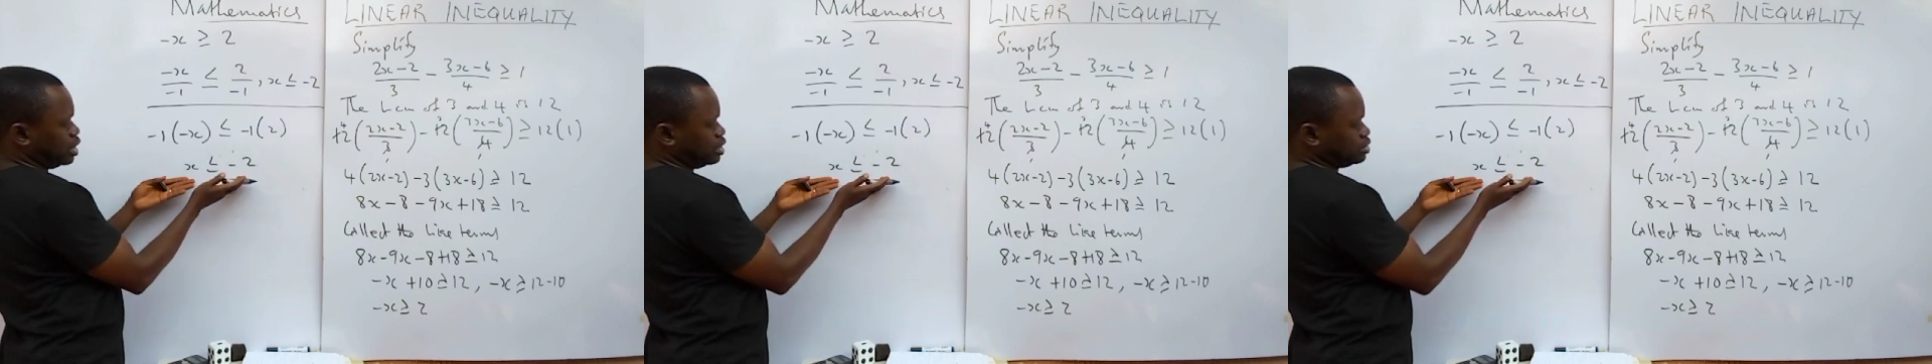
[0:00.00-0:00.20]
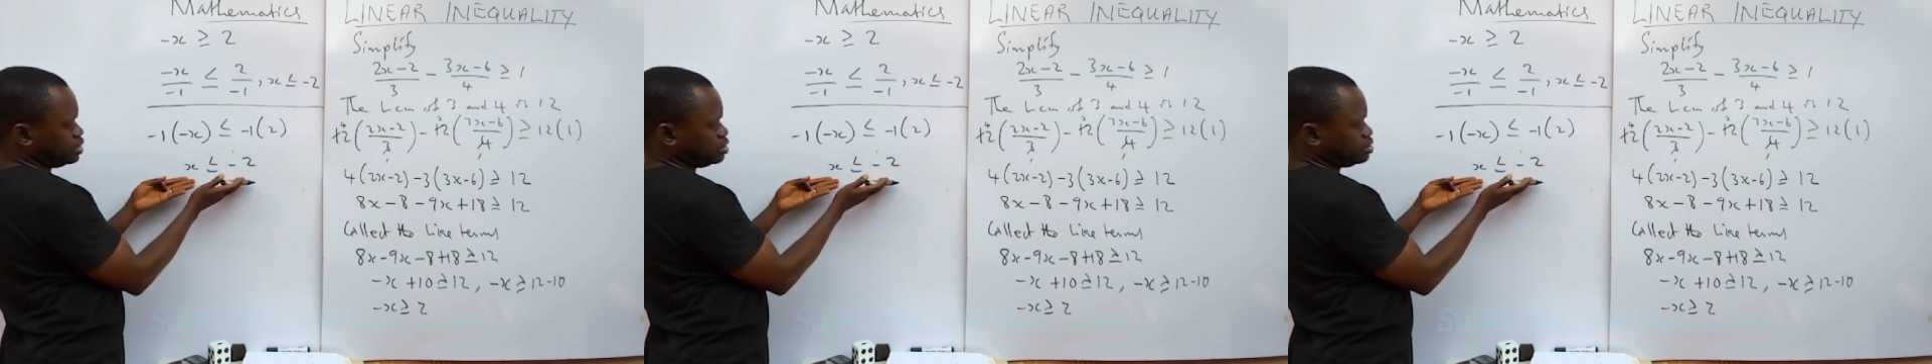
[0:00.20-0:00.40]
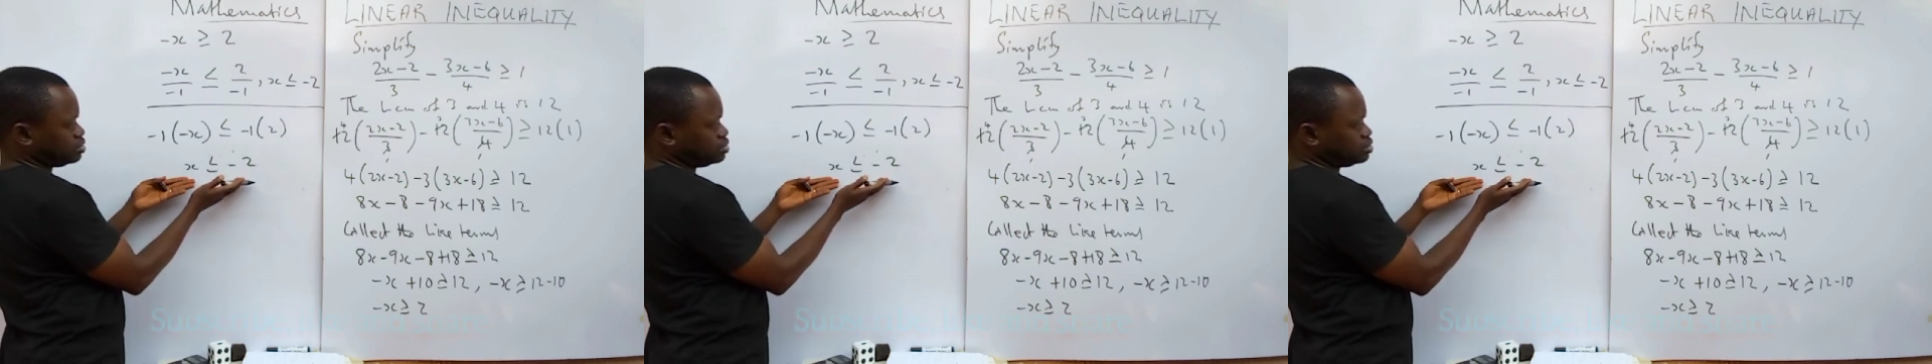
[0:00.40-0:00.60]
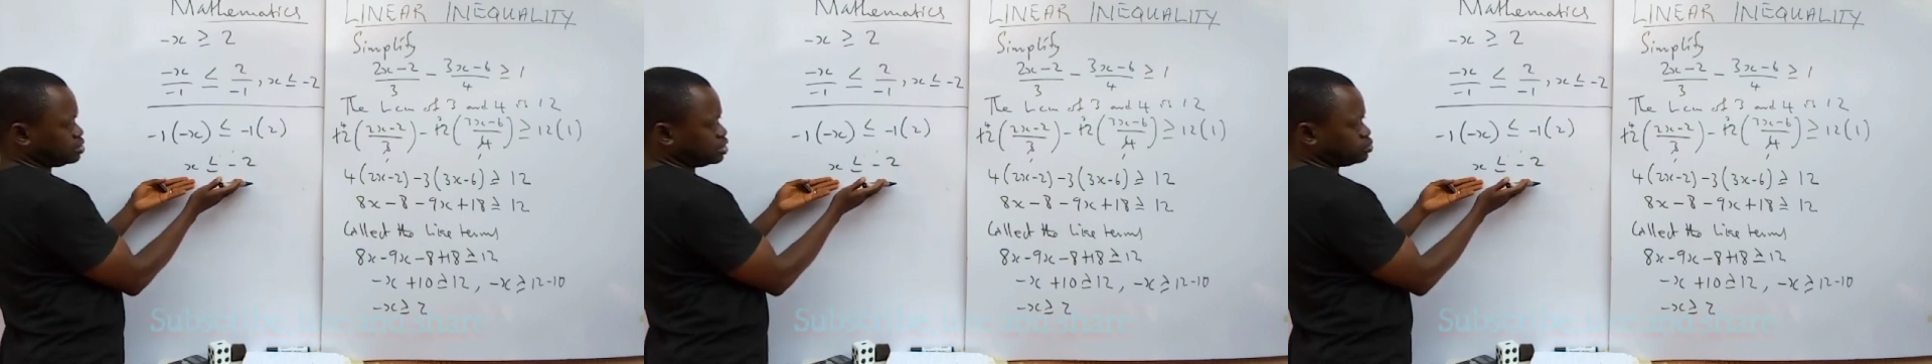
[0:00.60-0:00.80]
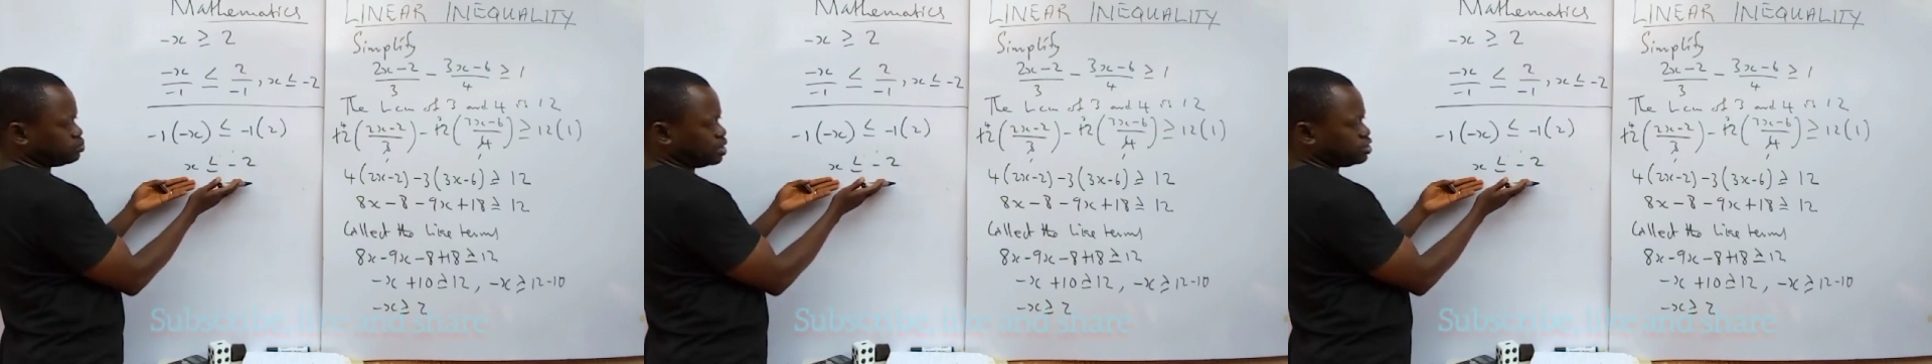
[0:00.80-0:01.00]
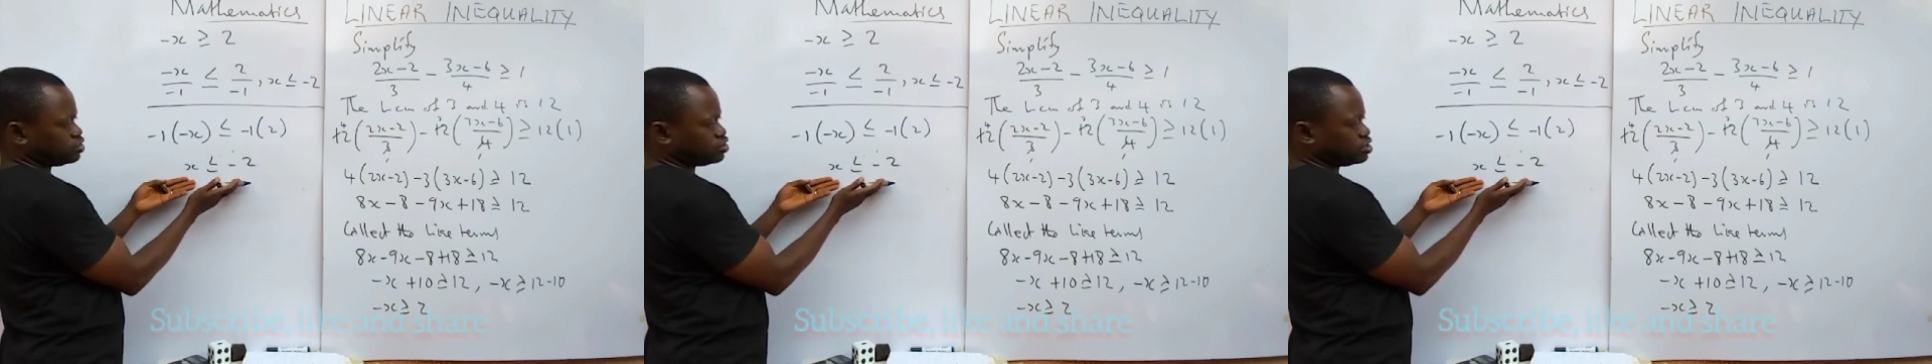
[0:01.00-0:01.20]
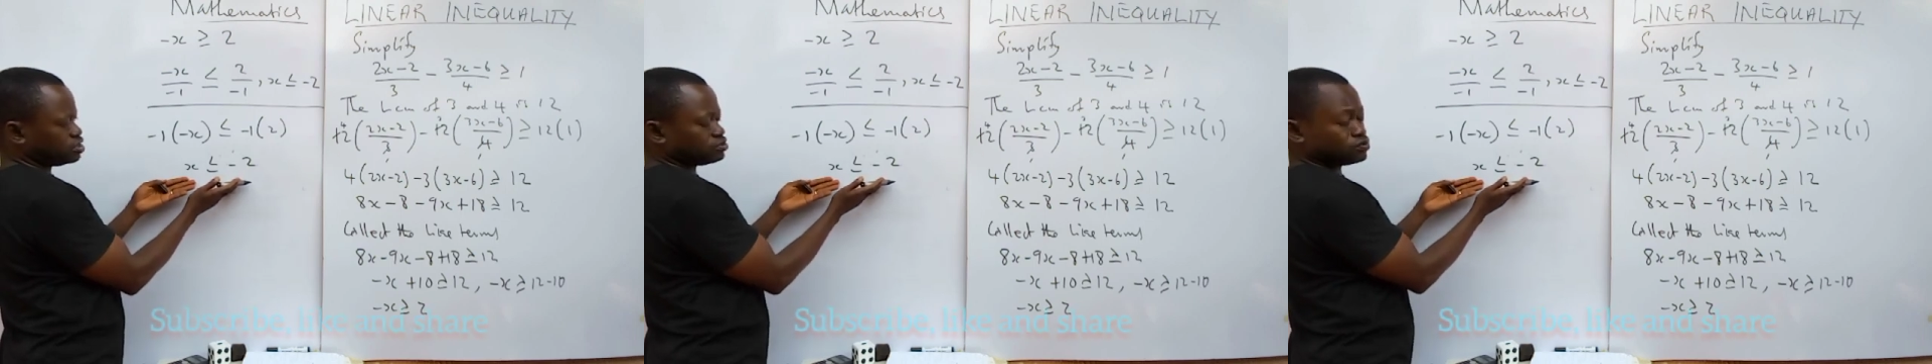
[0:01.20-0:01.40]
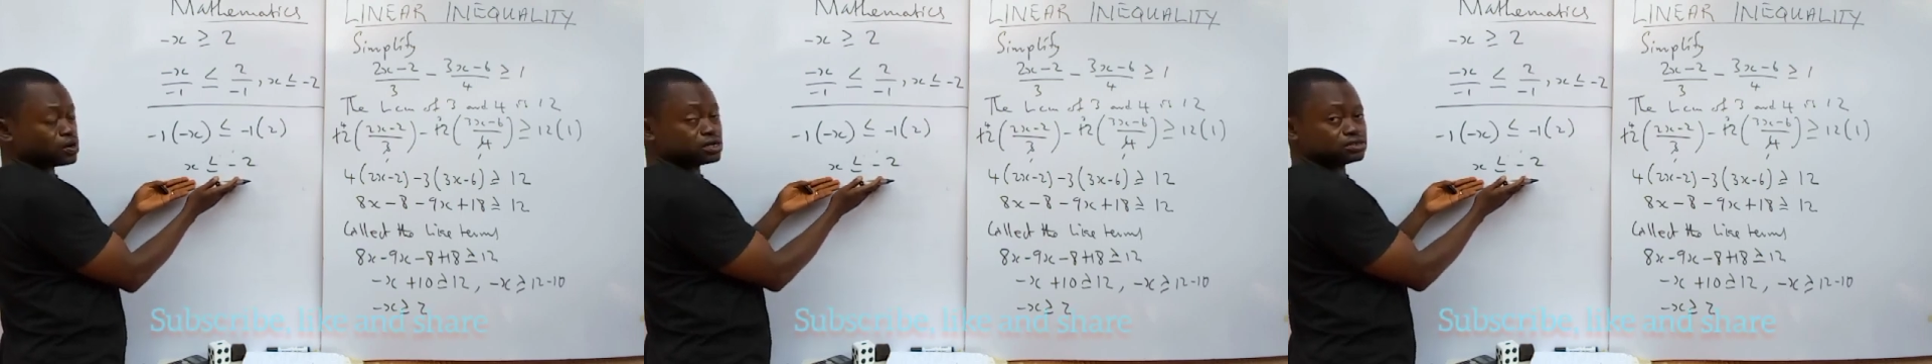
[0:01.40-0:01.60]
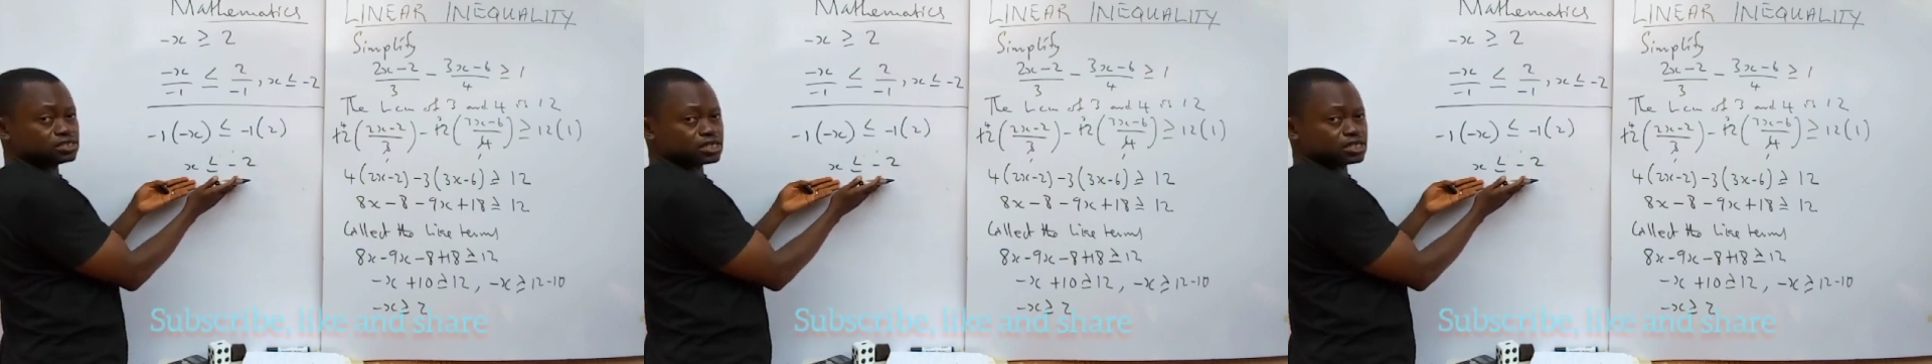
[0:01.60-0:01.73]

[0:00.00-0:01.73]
I think this explanation is well